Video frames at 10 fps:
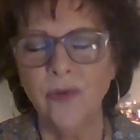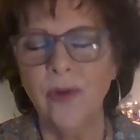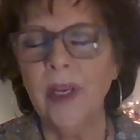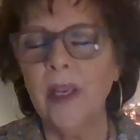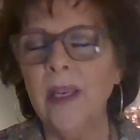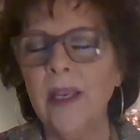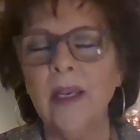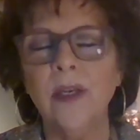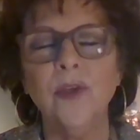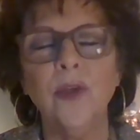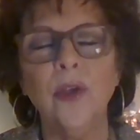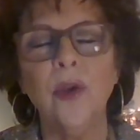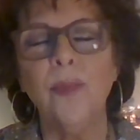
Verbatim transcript: drinking it into your